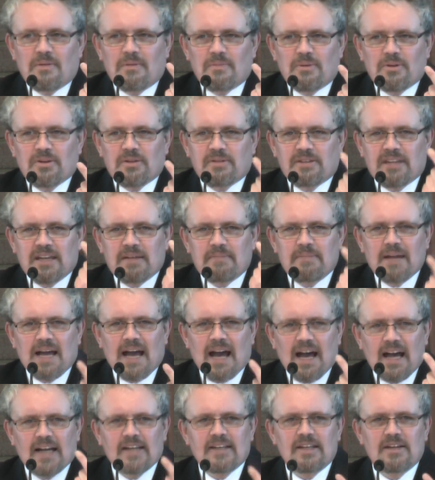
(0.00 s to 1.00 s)
But the thing
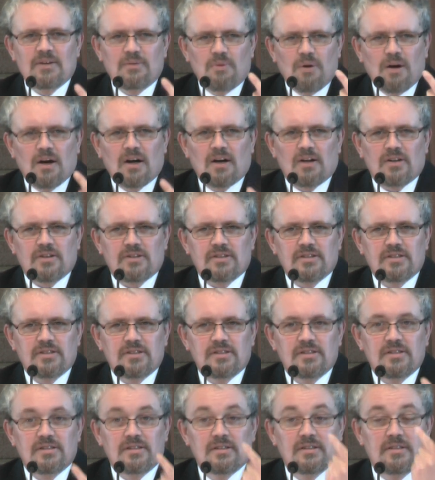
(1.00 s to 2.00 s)
behind it
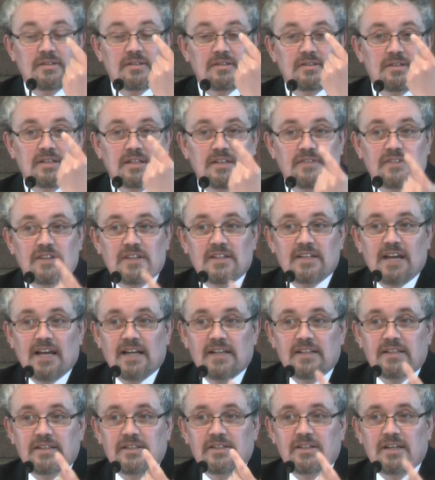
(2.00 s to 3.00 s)
was that if you
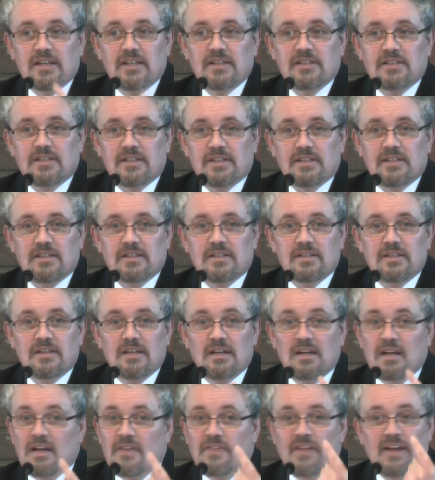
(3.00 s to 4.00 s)
taste Jesus,
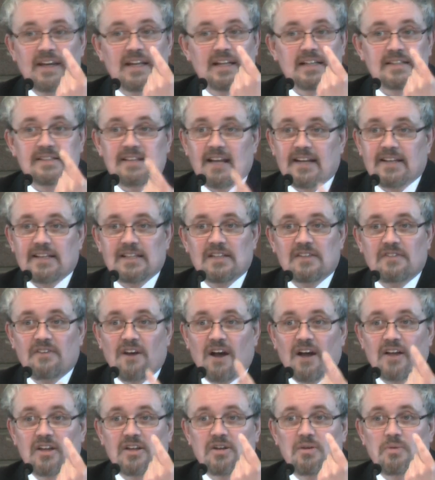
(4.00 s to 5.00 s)
then he'll
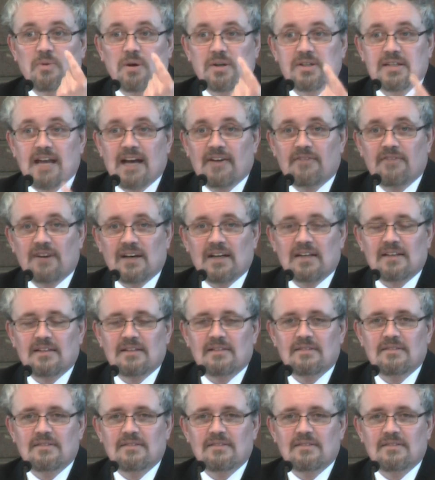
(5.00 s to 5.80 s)
satisfy you whatever.